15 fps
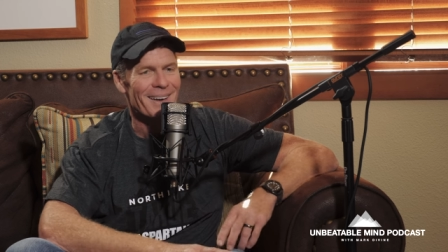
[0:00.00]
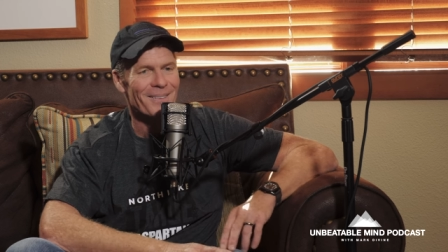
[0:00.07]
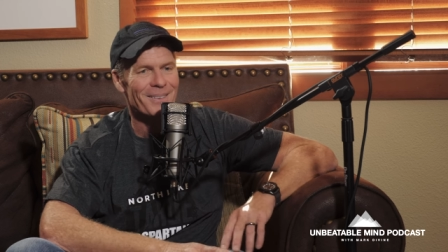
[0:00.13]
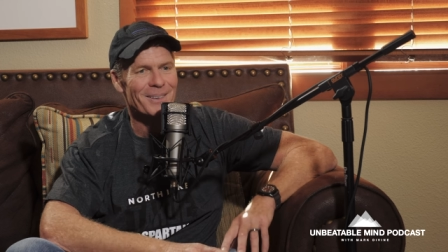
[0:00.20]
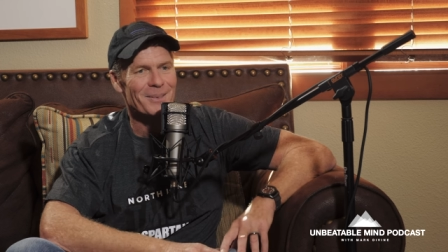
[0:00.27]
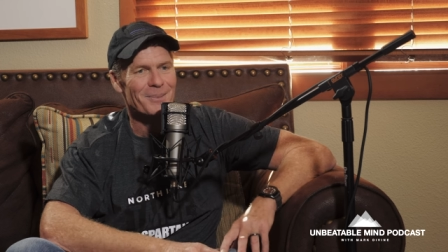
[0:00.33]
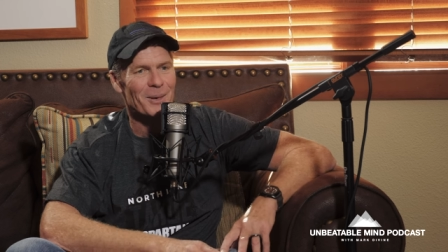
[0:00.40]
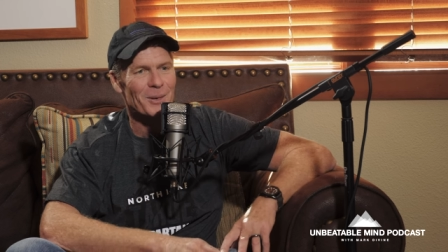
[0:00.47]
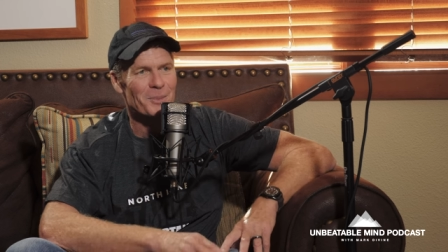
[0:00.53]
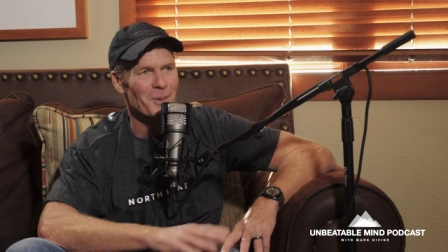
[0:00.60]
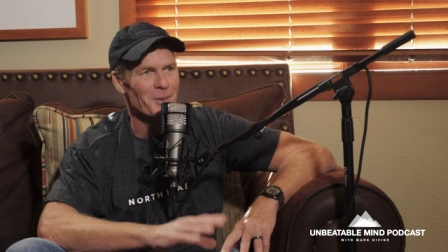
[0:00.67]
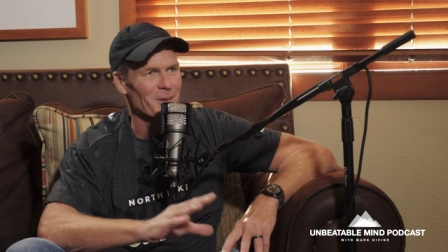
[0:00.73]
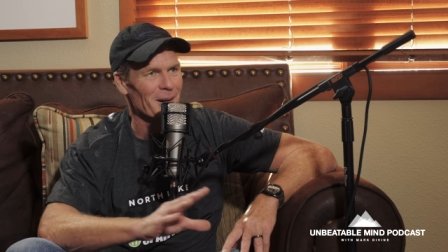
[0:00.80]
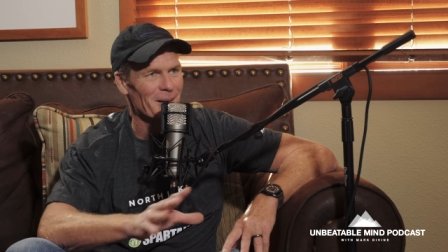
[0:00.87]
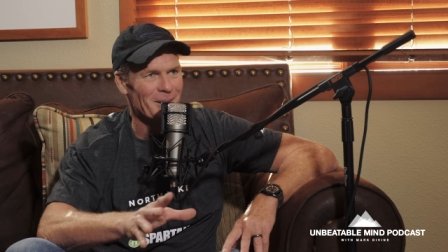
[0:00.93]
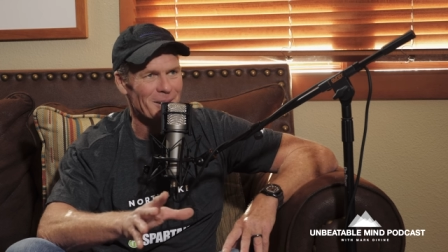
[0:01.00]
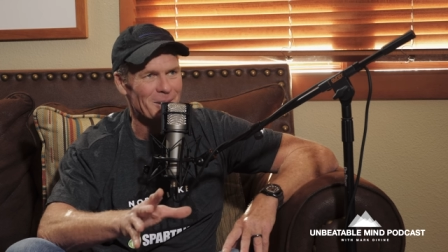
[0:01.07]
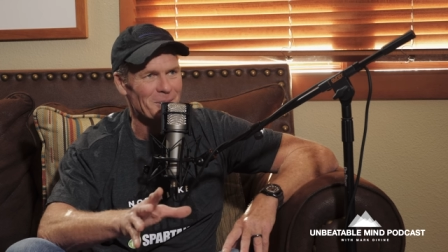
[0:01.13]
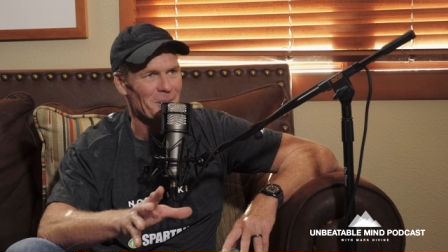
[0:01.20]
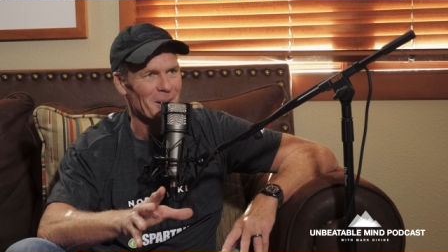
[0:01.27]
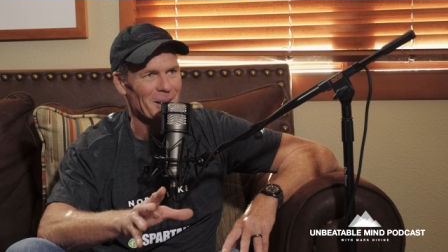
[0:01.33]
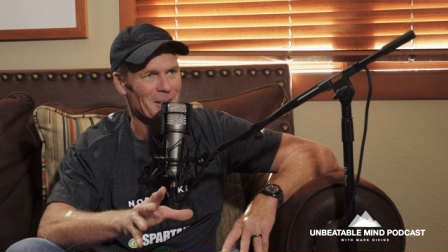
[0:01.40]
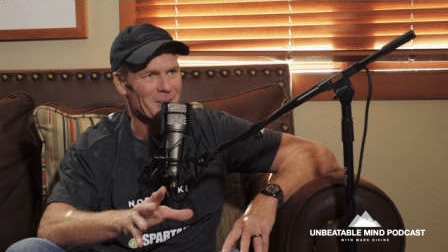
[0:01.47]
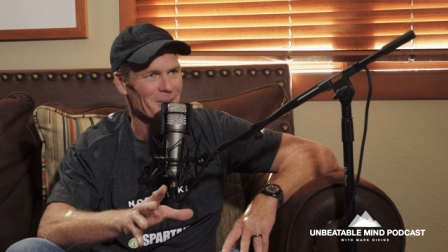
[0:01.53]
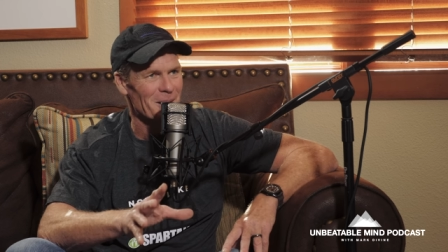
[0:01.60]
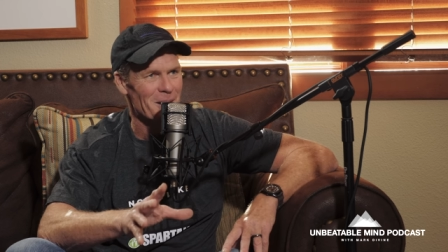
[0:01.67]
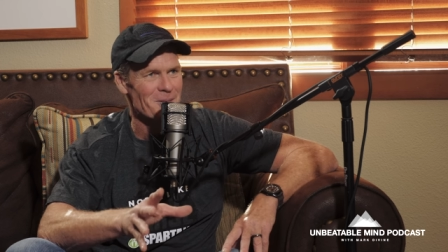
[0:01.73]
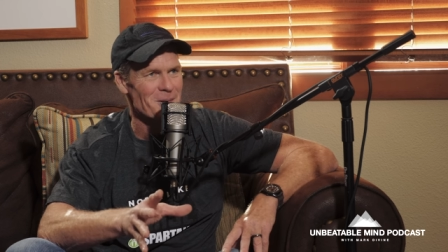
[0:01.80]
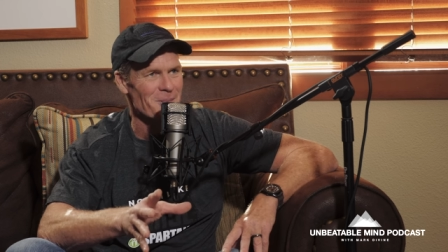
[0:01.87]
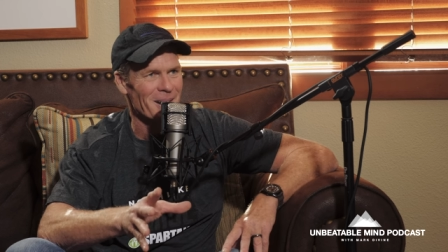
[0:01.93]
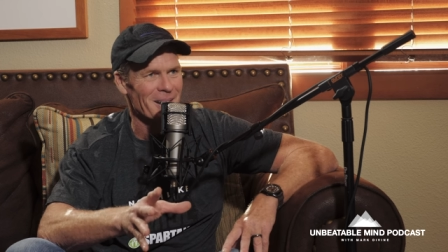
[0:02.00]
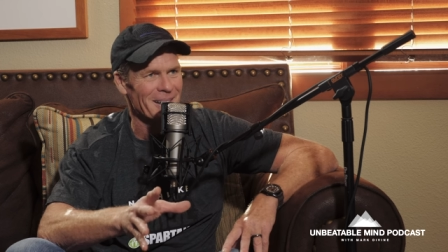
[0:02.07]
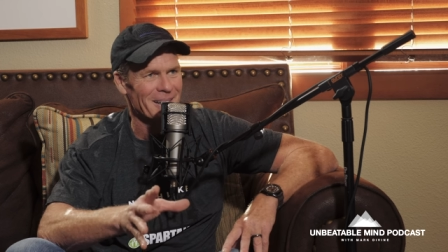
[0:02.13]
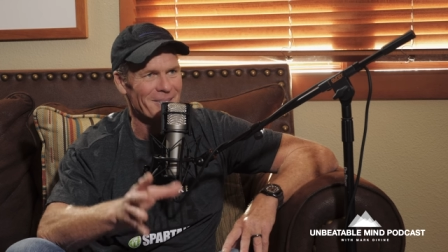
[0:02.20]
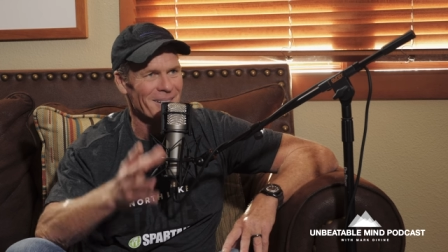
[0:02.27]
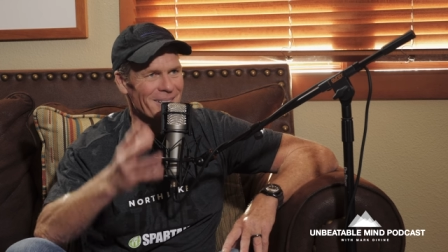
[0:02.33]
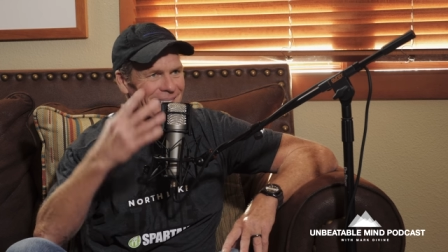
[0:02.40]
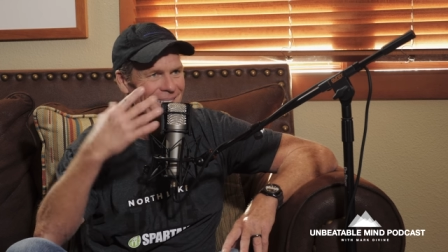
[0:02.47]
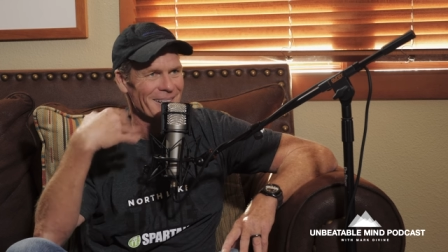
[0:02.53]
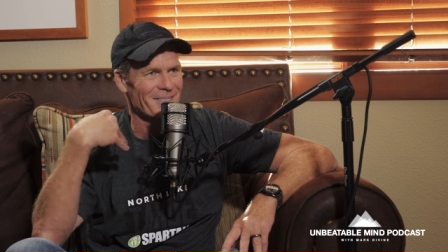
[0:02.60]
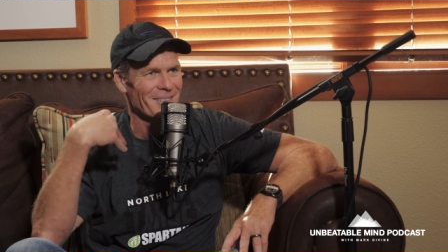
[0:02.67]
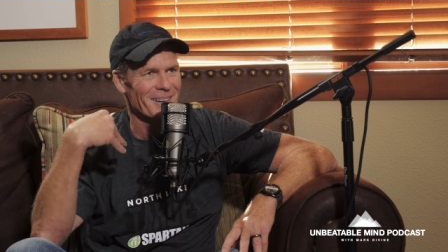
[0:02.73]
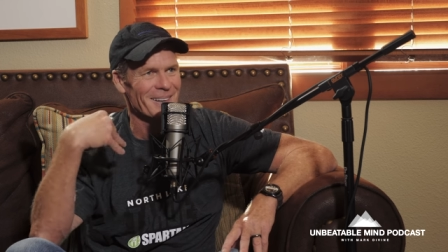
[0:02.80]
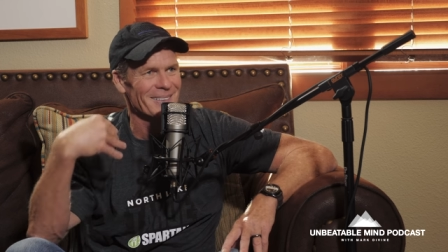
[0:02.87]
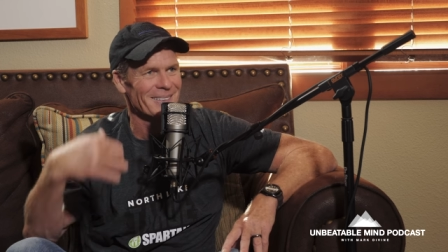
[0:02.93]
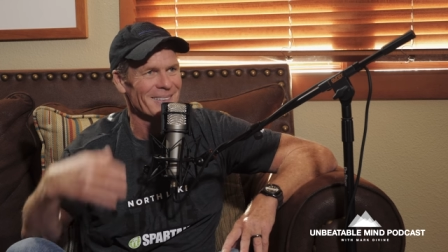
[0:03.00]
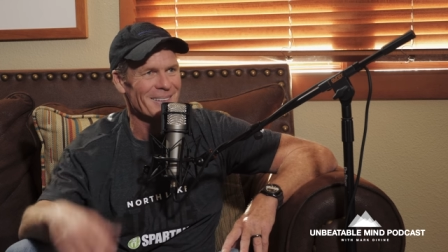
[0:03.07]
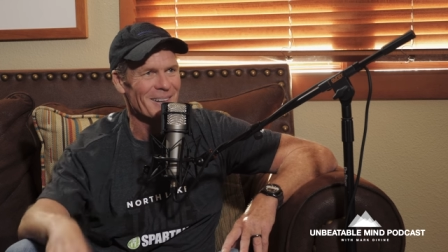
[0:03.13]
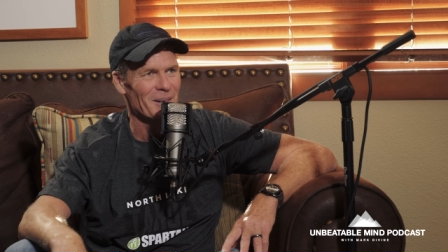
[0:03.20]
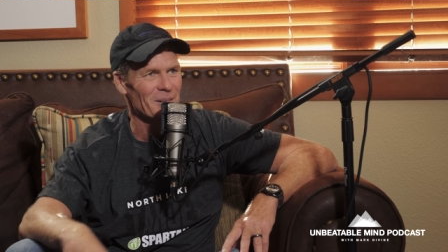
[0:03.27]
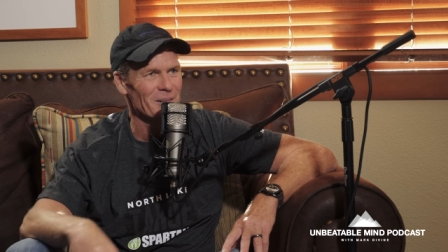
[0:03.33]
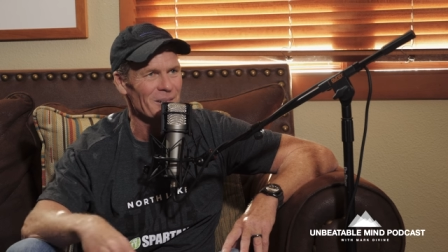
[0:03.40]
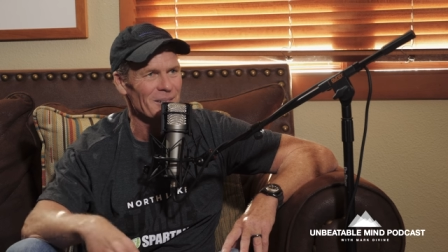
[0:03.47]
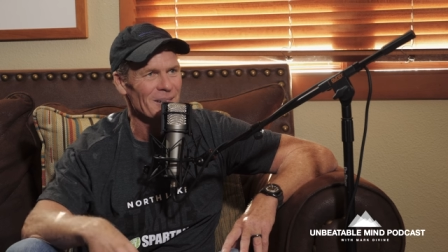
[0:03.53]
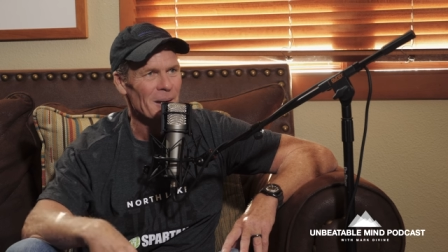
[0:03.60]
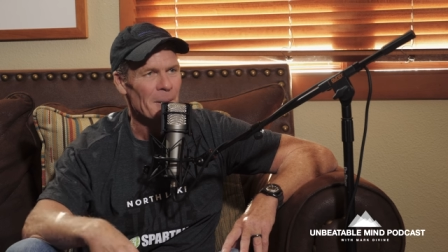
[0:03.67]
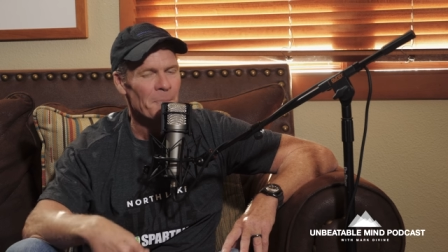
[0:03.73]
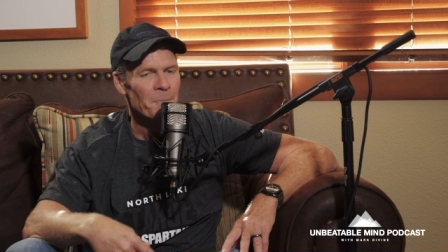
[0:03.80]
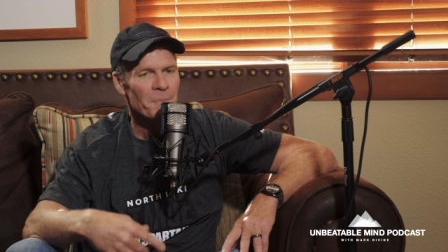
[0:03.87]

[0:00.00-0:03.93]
It was the most profound experience for everybody, even even us as coaches.